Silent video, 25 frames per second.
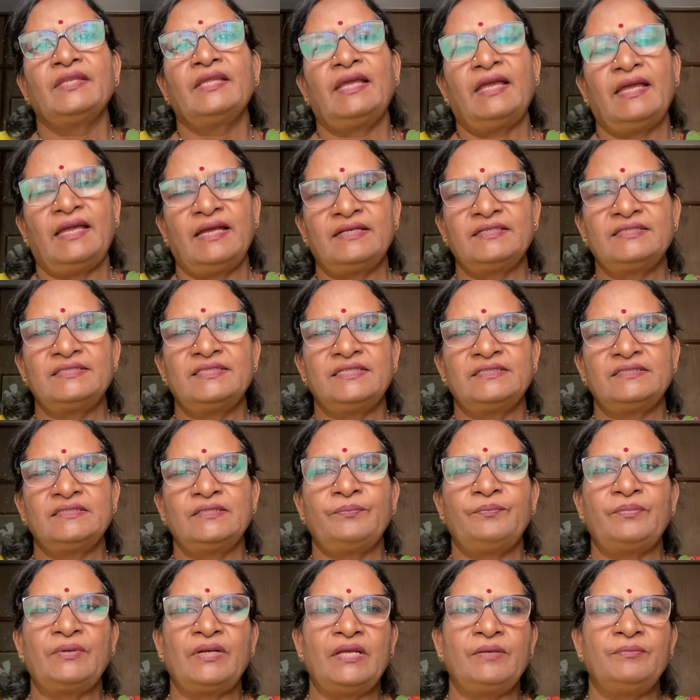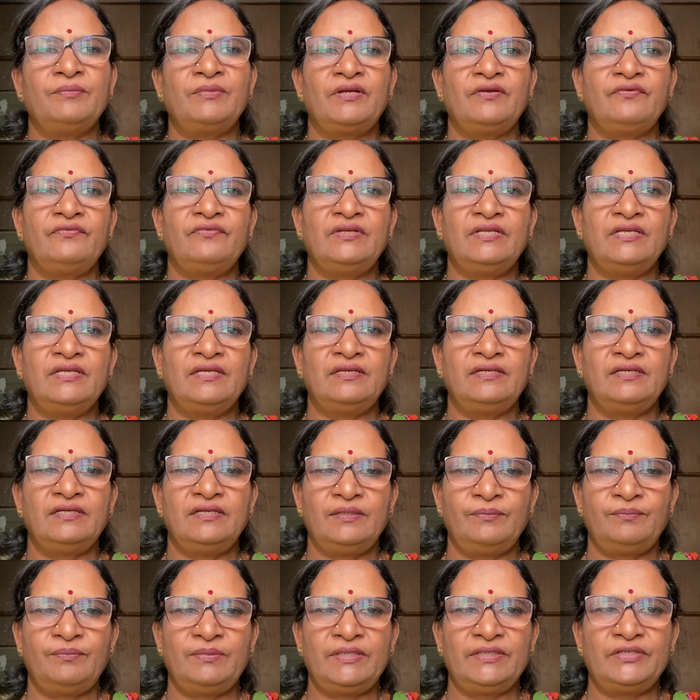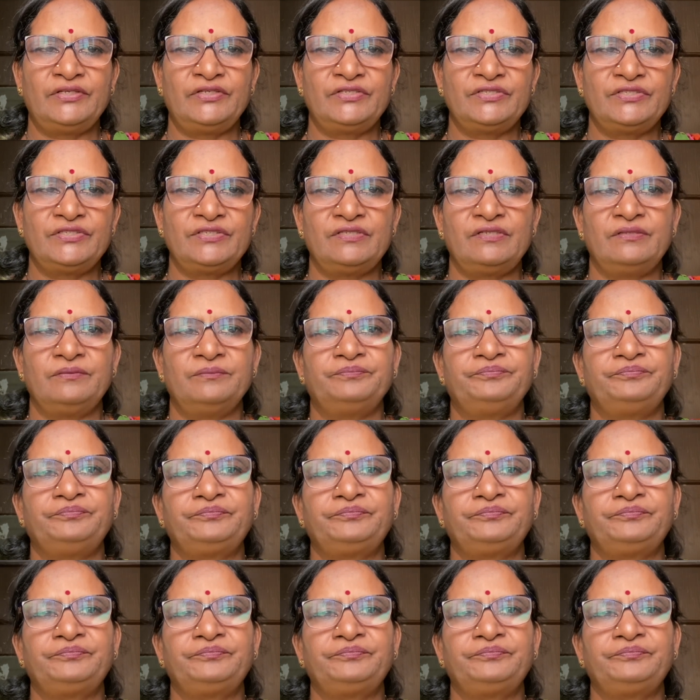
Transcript: acts as a primer of DNA replication.